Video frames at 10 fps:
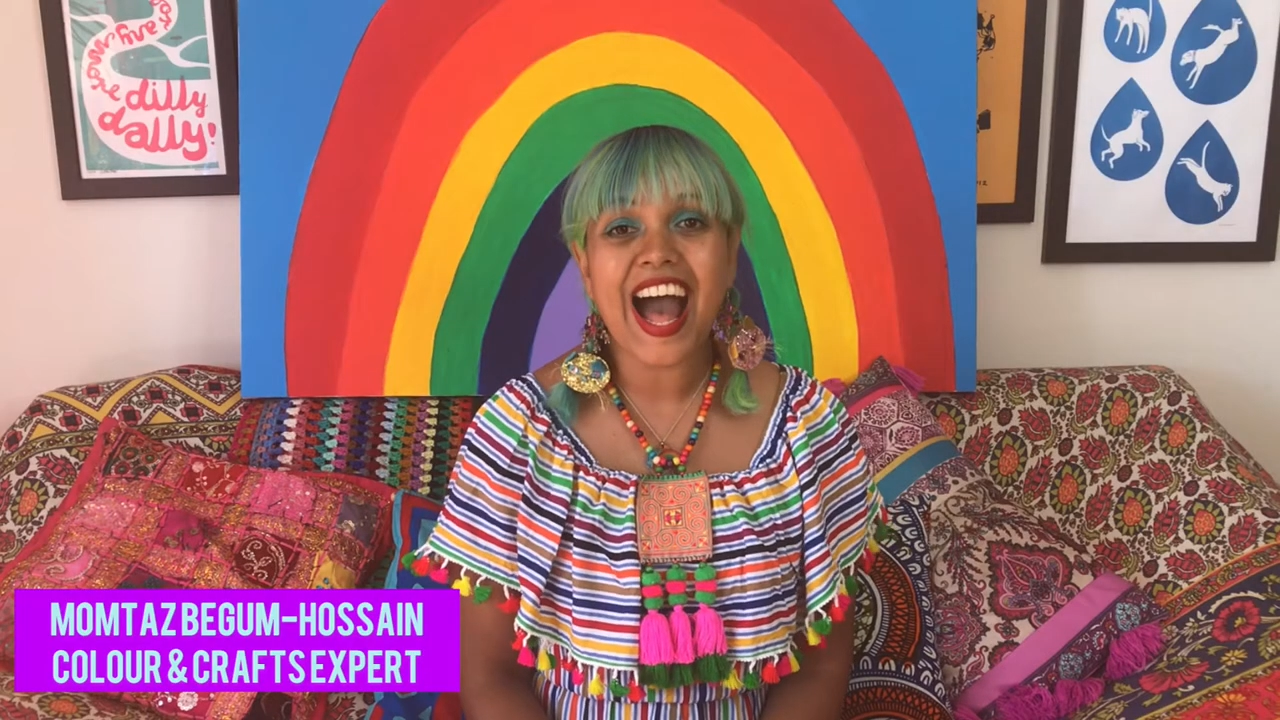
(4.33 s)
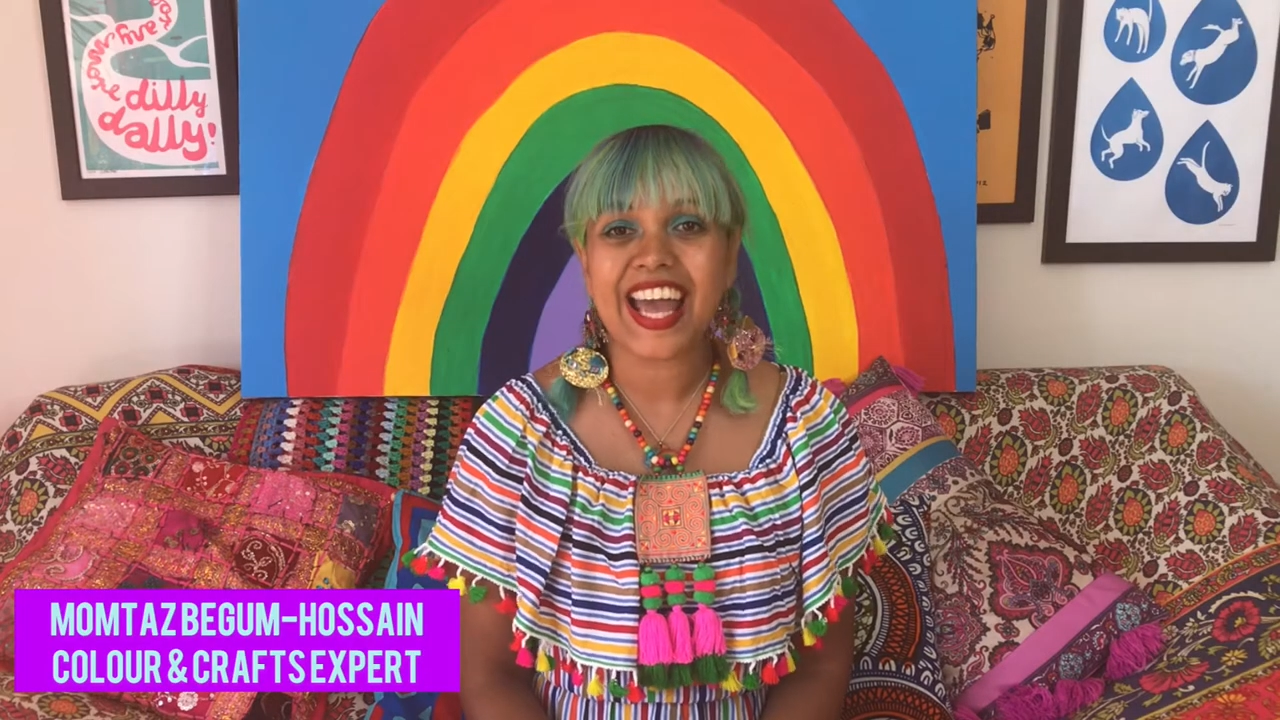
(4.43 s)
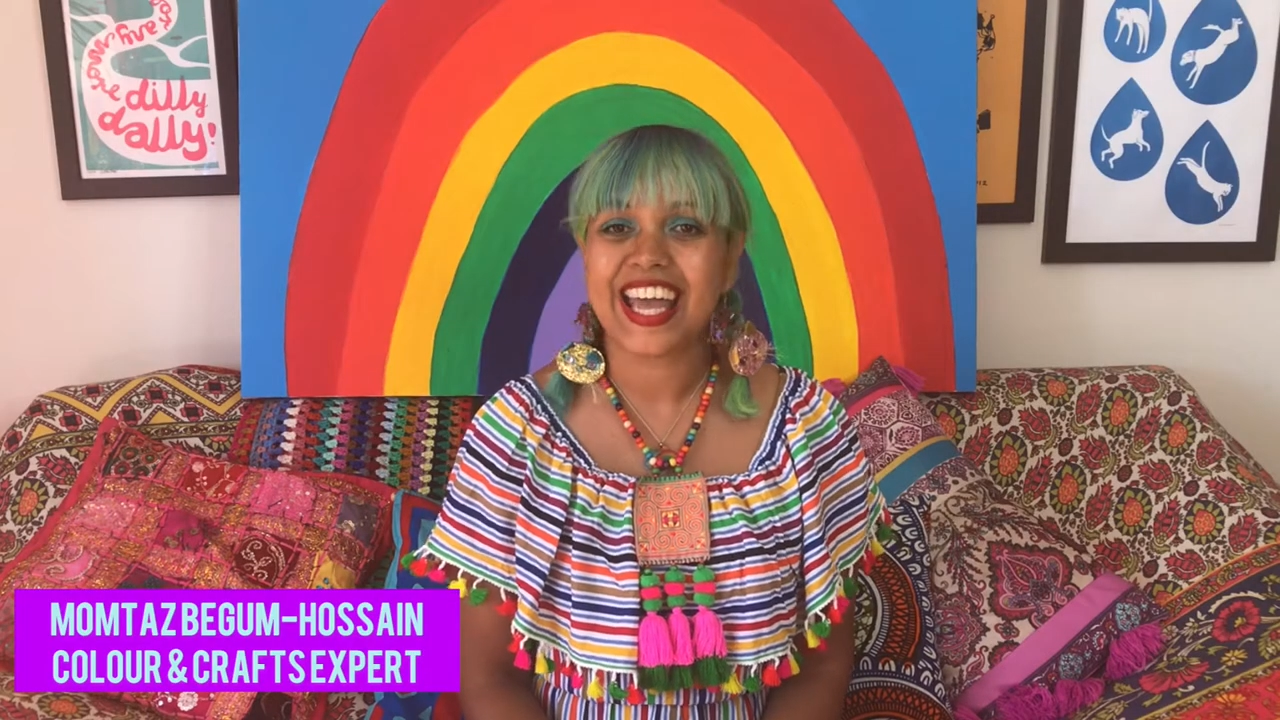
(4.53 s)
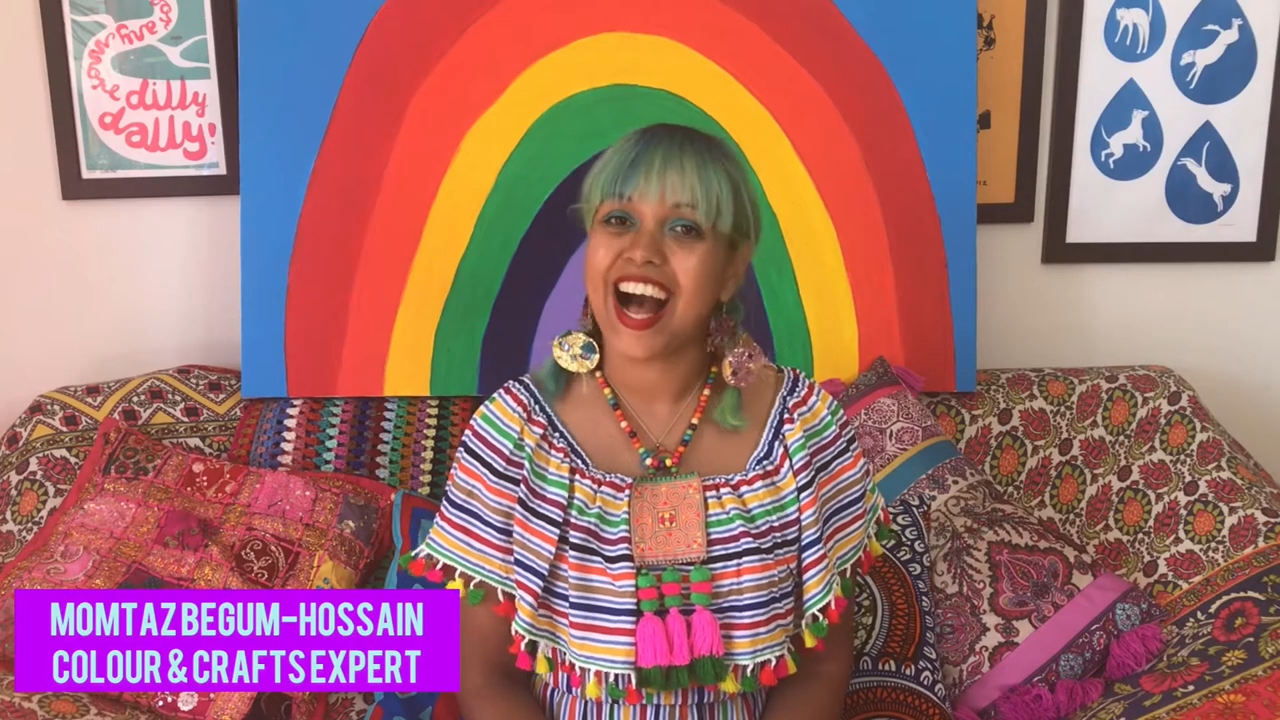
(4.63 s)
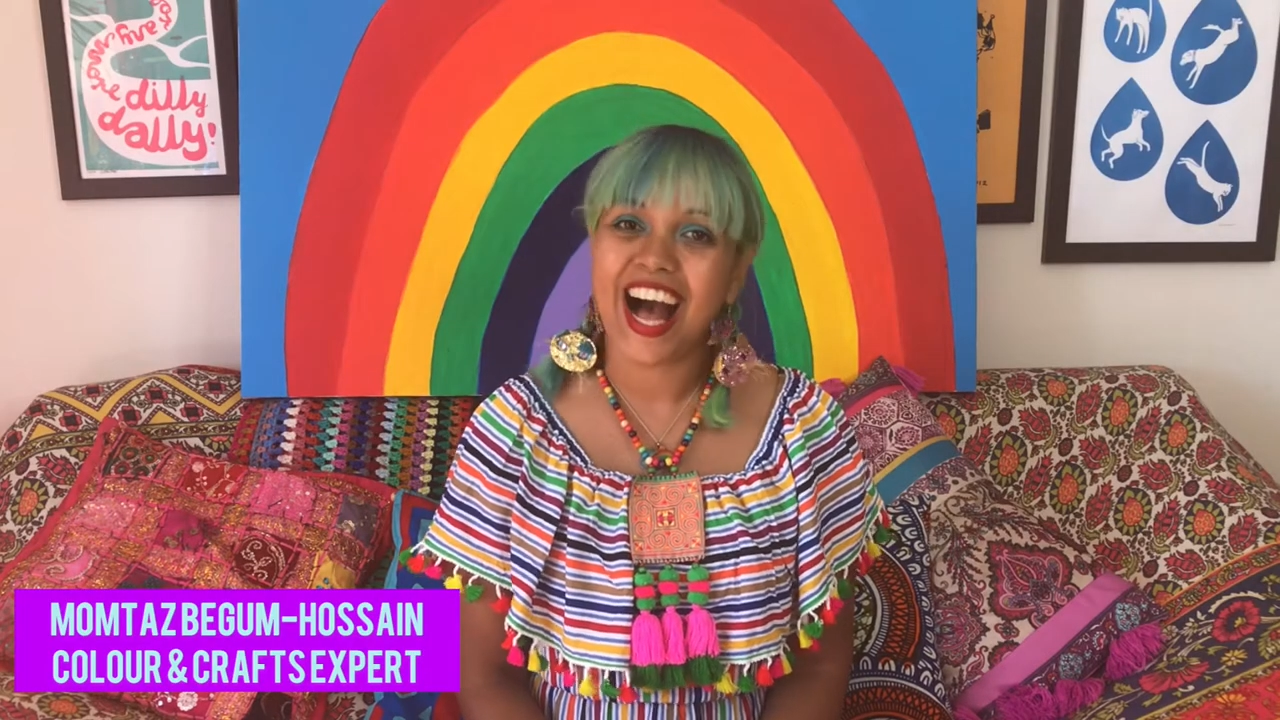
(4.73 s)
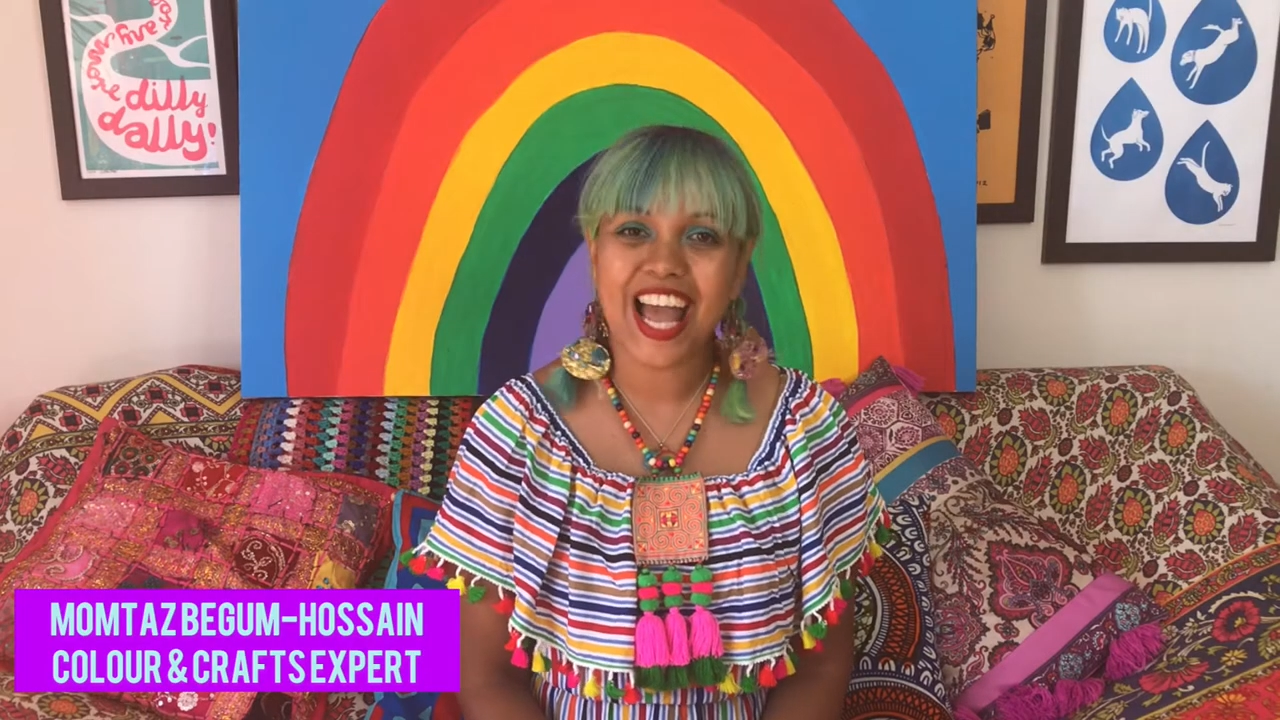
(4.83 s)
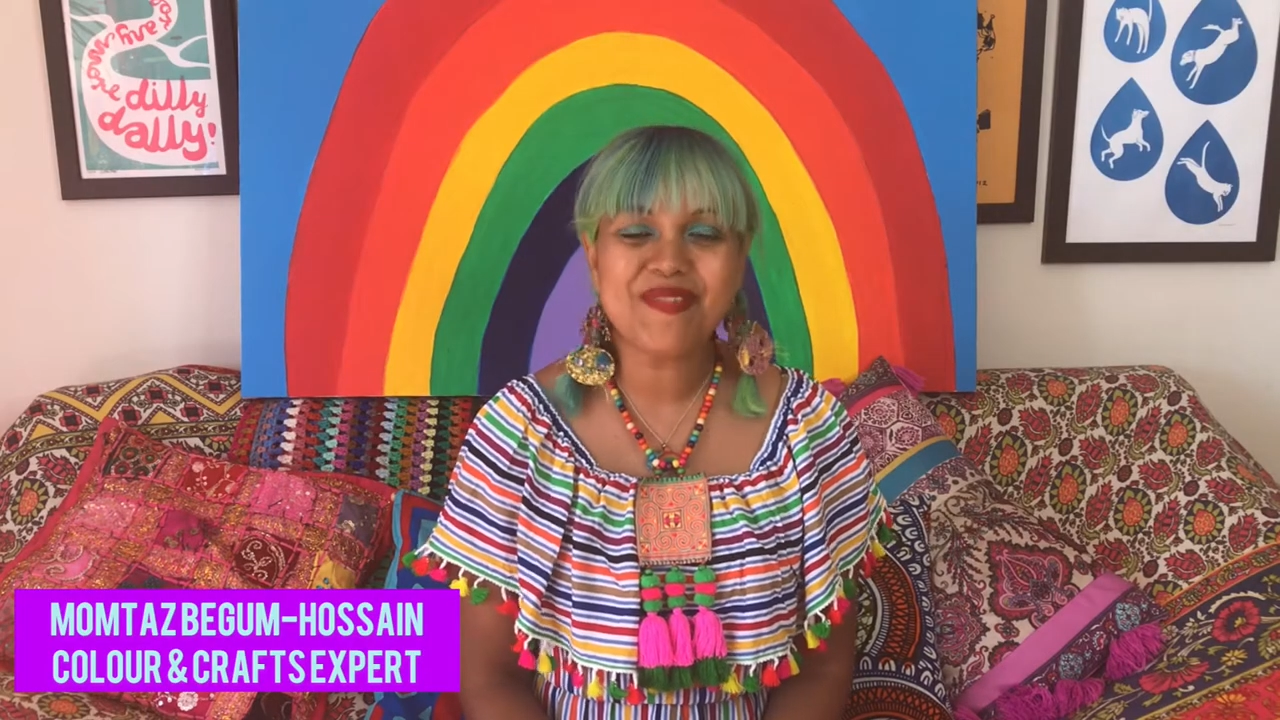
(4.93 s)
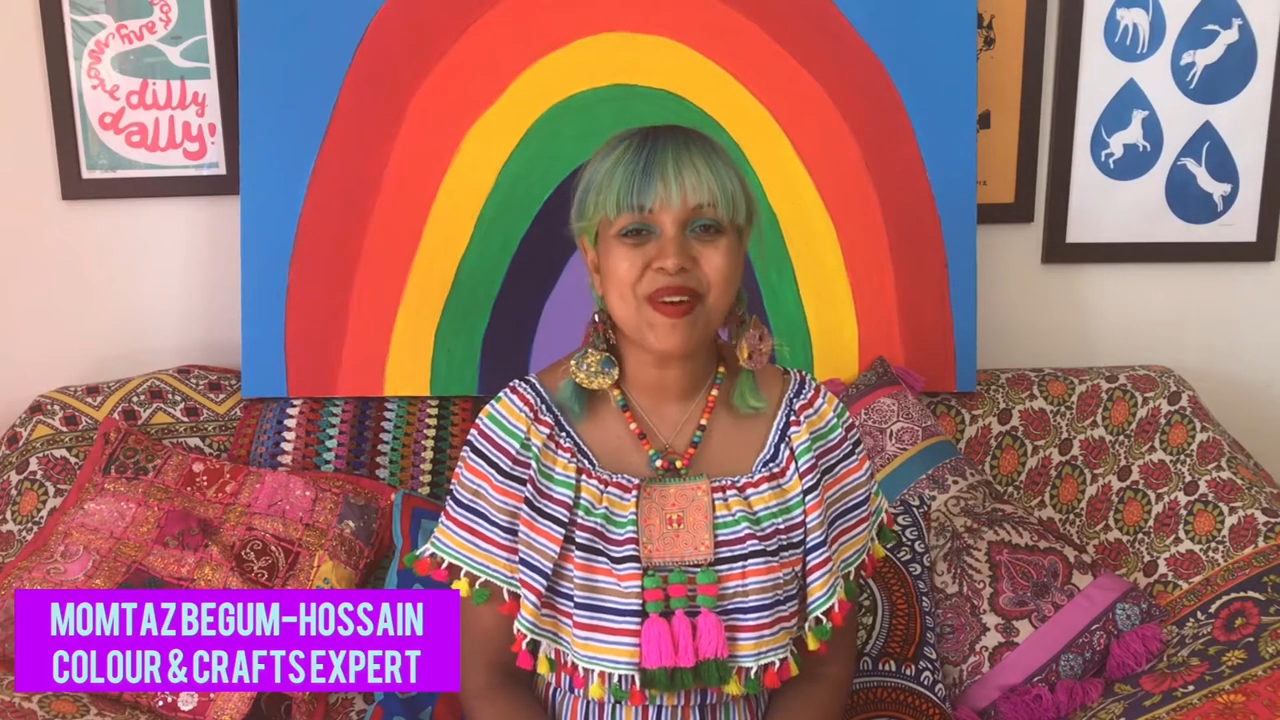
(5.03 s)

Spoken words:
Hi, I'm